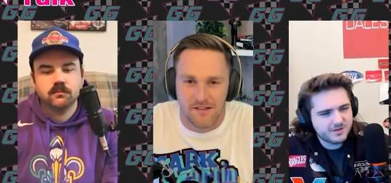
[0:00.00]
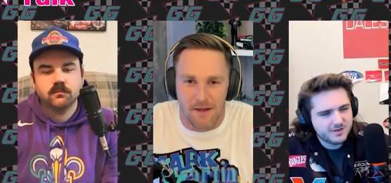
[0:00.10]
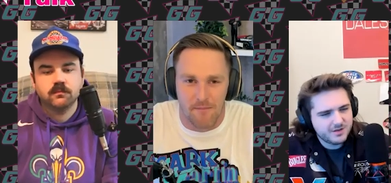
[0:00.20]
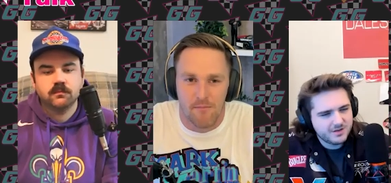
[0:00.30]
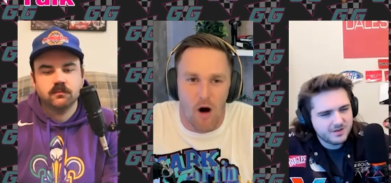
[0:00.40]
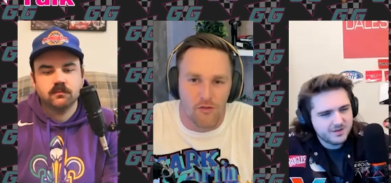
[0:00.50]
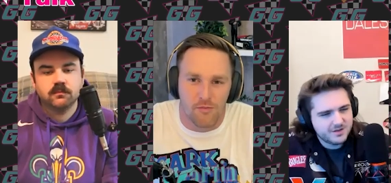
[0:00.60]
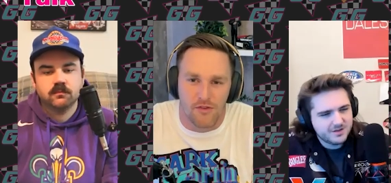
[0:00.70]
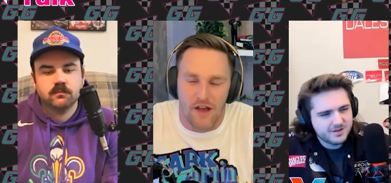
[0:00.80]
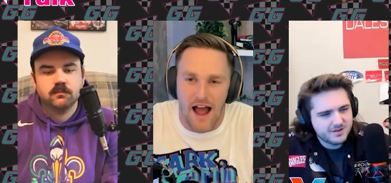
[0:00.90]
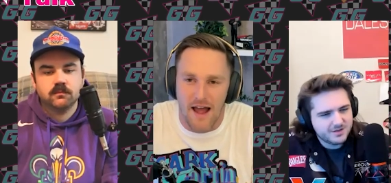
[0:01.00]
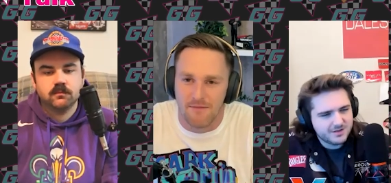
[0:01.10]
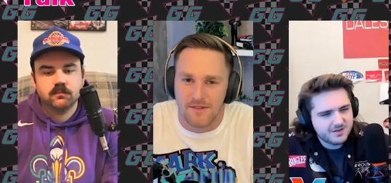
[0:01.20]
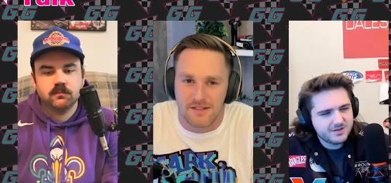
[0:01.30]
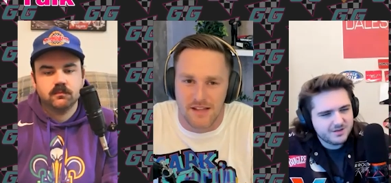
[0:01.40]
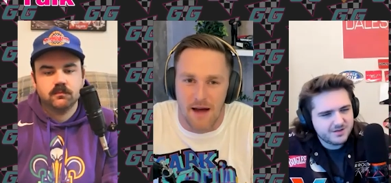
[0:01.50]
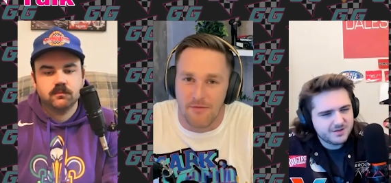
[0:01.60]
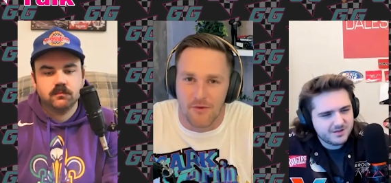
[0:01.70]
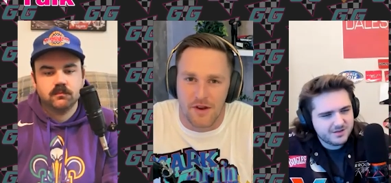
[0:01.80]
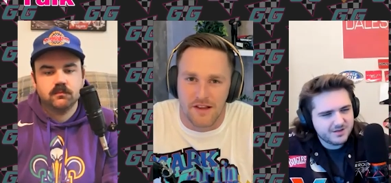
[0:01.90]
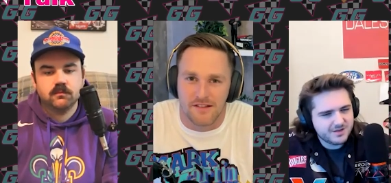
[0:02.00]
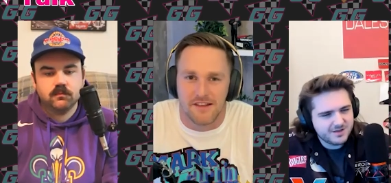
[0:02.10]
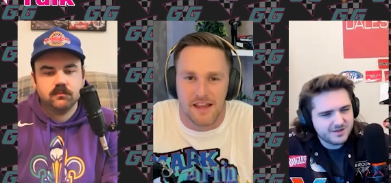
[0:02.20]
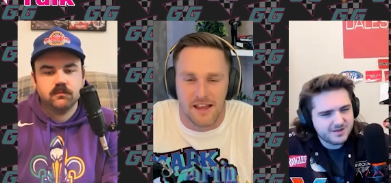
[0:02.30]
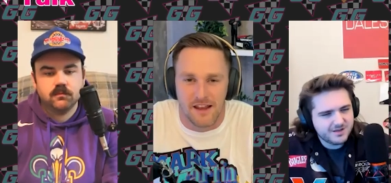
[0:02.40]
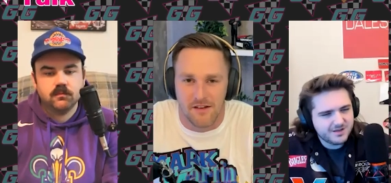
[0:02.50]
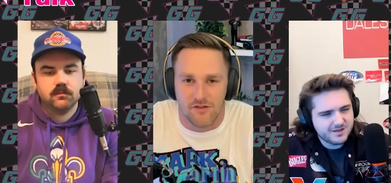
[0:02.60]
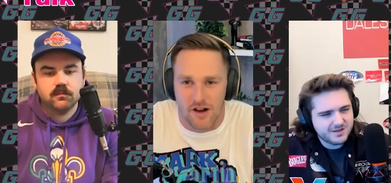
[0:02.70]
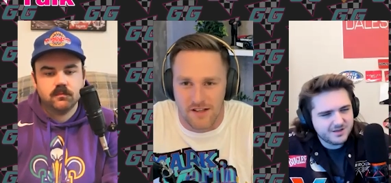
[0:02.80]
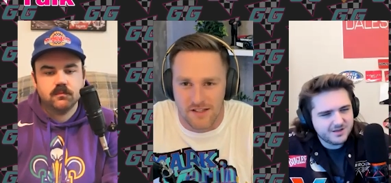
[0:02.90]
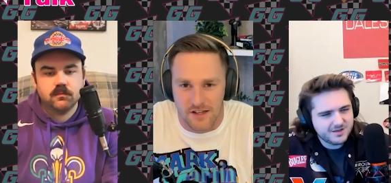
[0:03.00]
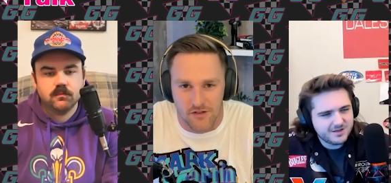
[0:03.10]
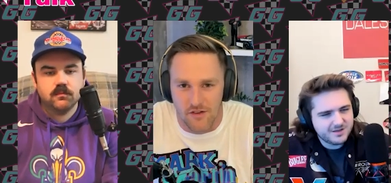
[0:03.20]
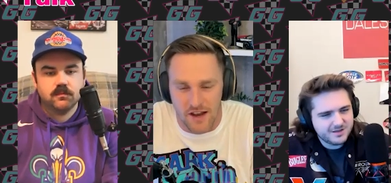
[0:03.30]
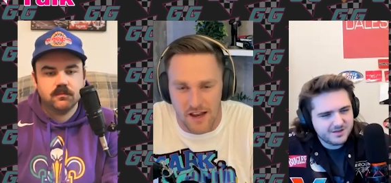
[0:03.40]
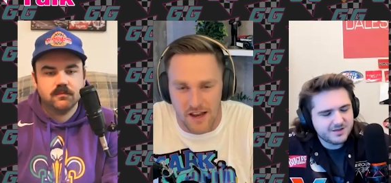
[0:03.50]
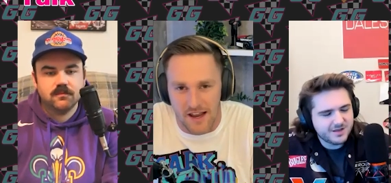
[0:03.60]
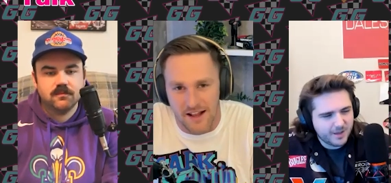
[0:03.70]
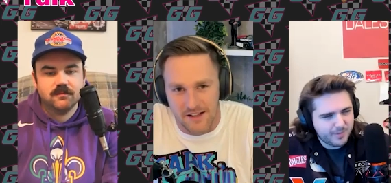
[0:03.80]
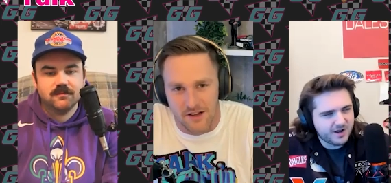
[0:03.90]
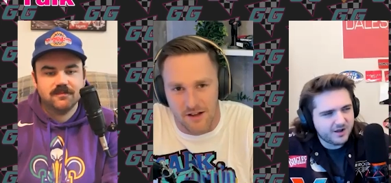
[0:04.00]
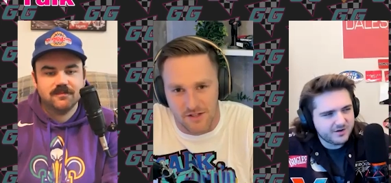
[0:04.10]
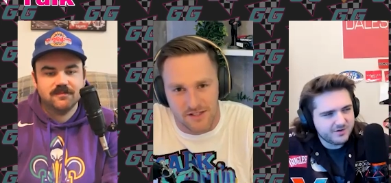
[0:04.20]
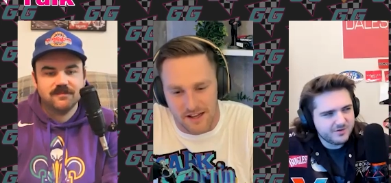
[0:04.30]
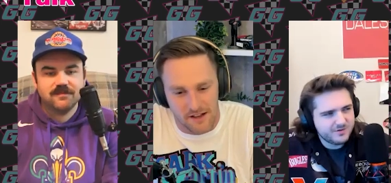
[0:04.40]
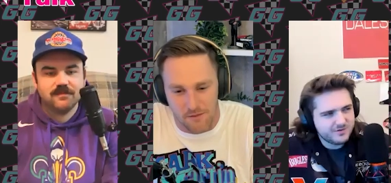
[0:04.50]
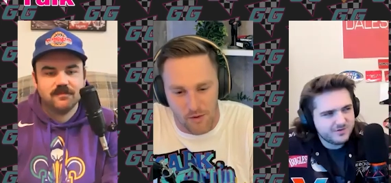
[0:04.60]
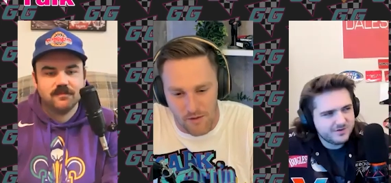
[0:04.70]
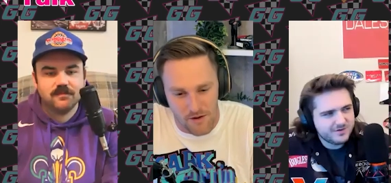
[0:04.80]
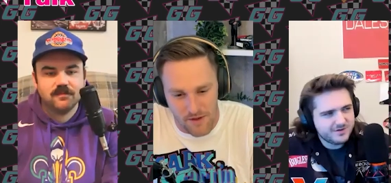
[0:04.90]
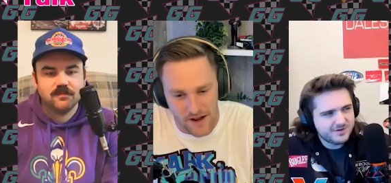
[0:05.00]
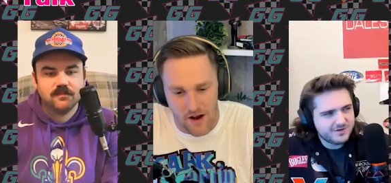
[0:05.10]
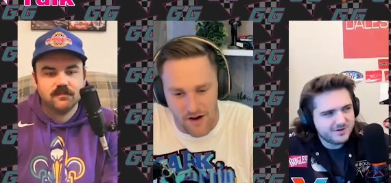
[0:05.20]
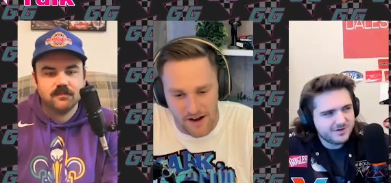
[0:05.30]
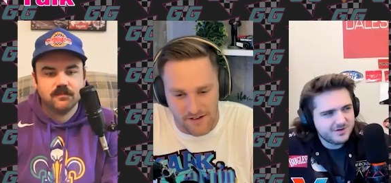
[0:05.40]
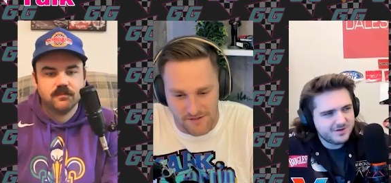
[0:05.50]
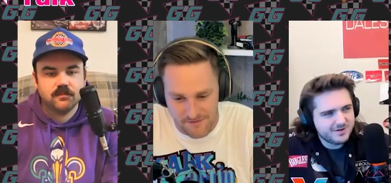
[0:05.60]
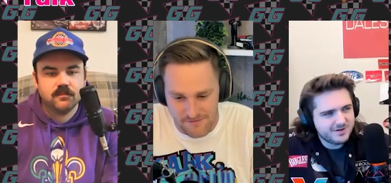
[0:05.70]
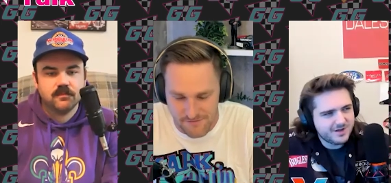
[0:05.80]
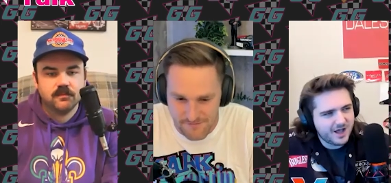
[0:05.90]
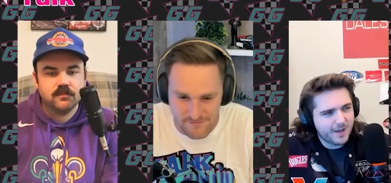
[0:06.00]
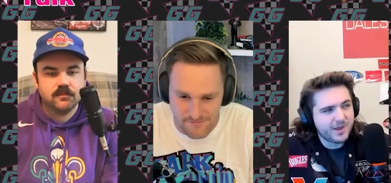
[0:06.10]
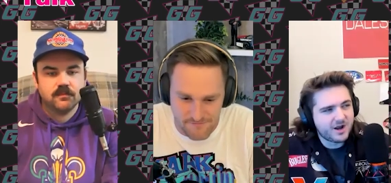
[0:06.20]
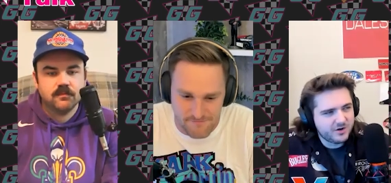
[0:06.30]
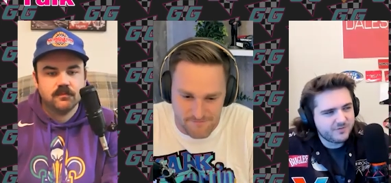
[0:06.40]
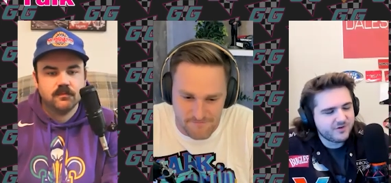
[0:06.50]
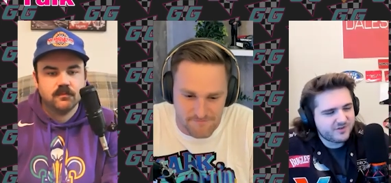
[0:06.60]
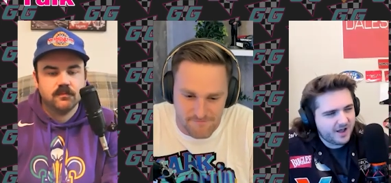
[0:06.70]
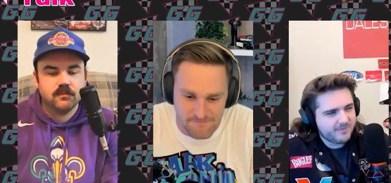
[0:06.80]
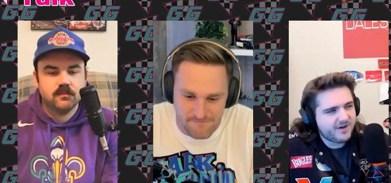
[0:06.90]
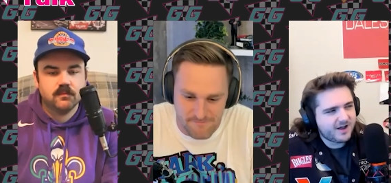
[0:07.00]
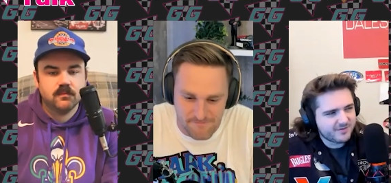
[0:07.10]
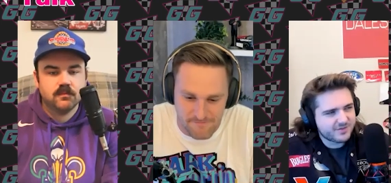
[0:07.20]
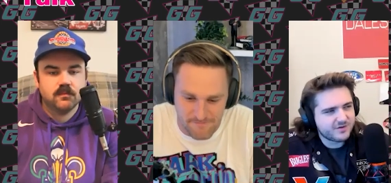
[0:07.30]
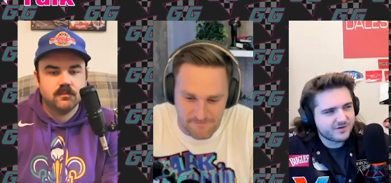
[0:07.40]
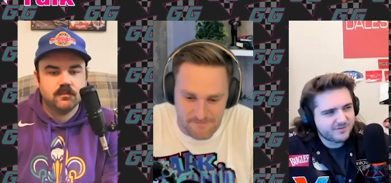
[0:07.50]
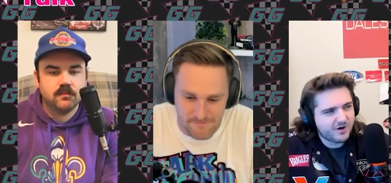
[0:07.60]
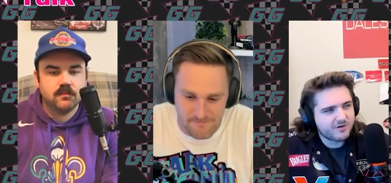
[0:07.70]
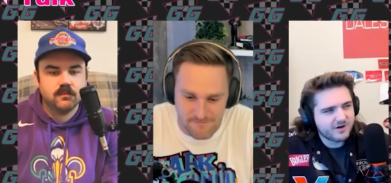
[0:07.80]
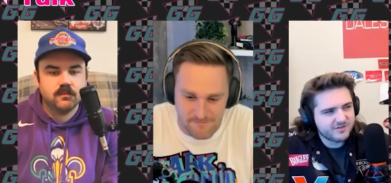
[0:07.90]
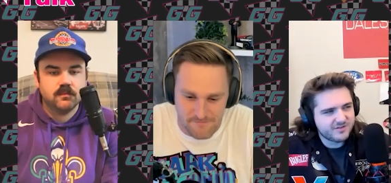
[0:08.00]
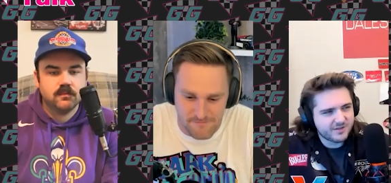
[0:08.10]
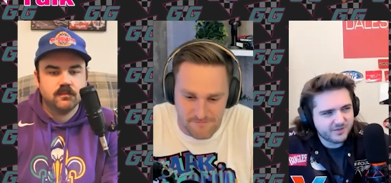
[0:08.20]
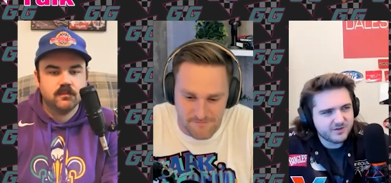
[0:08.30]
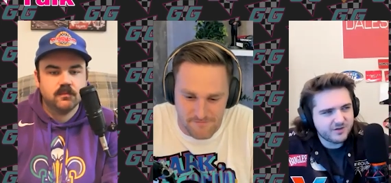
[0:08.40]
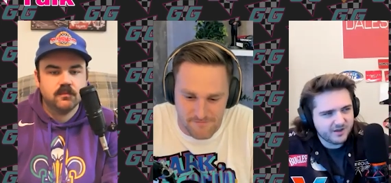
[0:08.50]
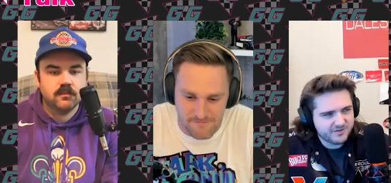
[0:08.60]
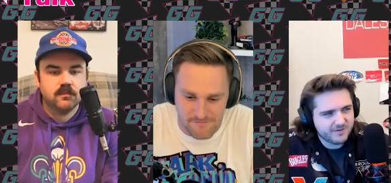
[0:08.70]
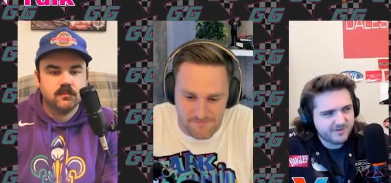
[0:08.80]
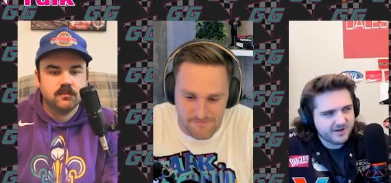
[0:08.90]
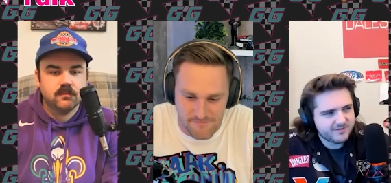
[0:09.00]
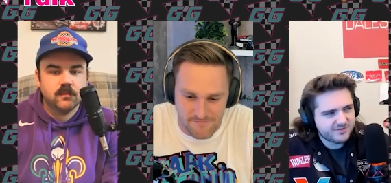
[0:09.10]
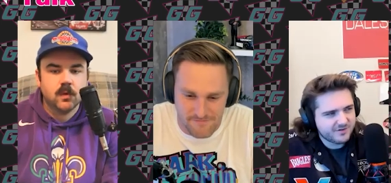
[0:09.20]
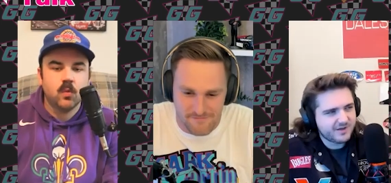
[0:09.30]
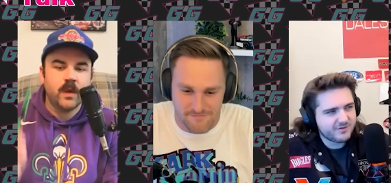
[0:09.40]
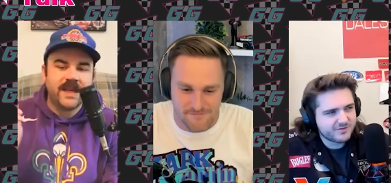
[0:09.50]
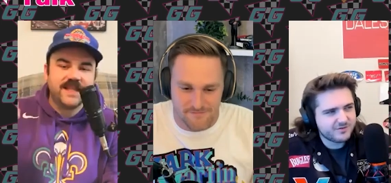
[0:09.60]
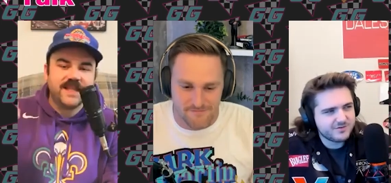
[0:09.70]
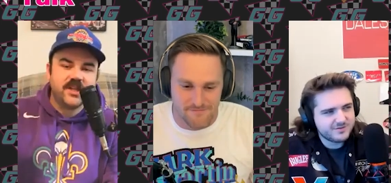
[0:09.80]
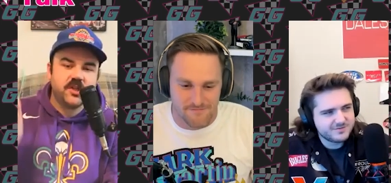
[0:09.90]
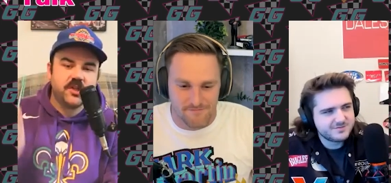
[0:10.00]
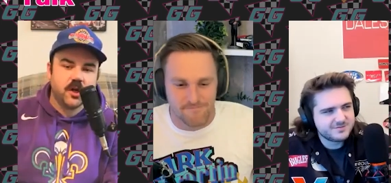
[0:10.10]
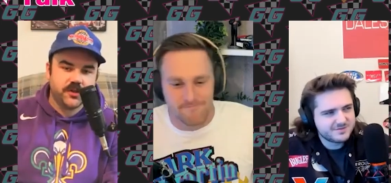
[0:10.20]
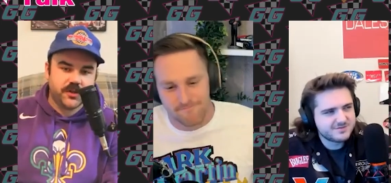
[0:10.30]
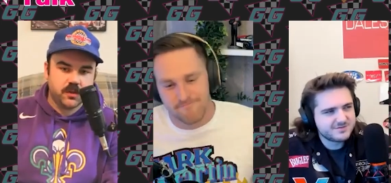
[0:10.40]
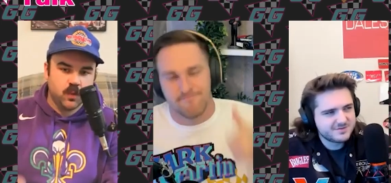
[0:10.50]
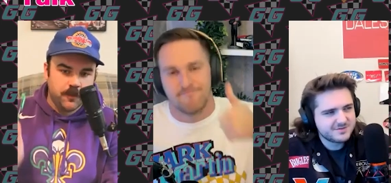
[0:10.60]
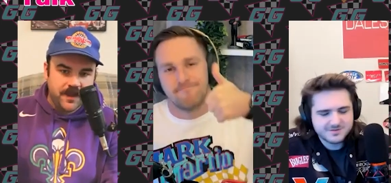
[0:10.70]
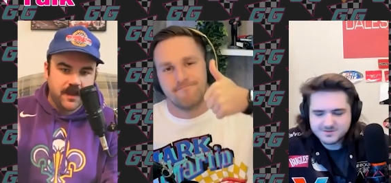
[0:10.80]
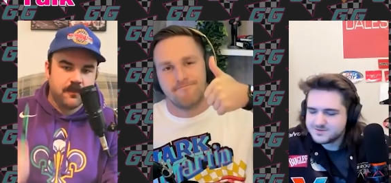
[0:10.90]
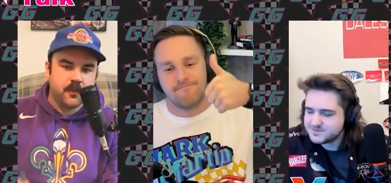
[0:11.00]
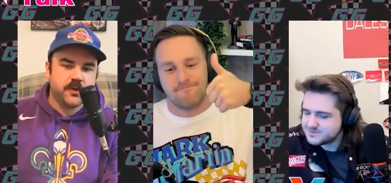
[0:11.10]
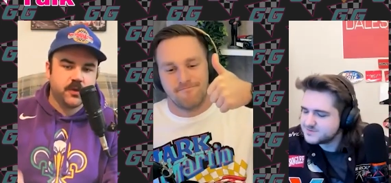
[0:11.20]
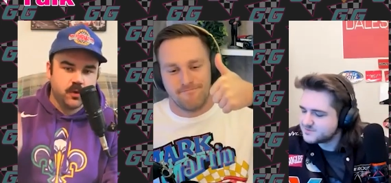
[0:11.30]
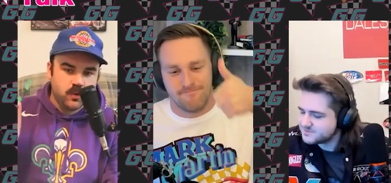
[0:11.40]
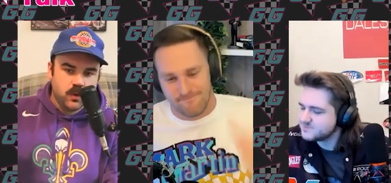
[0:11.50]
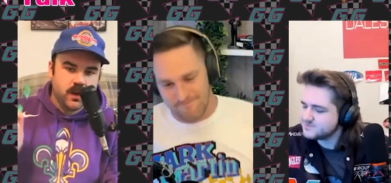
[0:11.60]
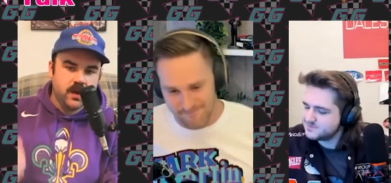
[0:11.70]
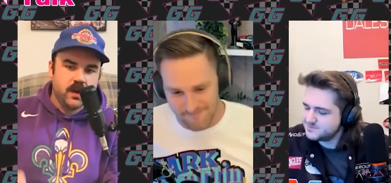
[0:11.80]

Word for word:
Speaker 1: multiple times top threes in trucks and Xfinity. And I so bet I'm on just, you. Like, at the point where I'm like, all right.
Speaker 2: I bet on you for a top five at the fall race, and I think you got top five. So we need cool.
Speaker 3: t-shirts. We'll be at Bristol. We're gonna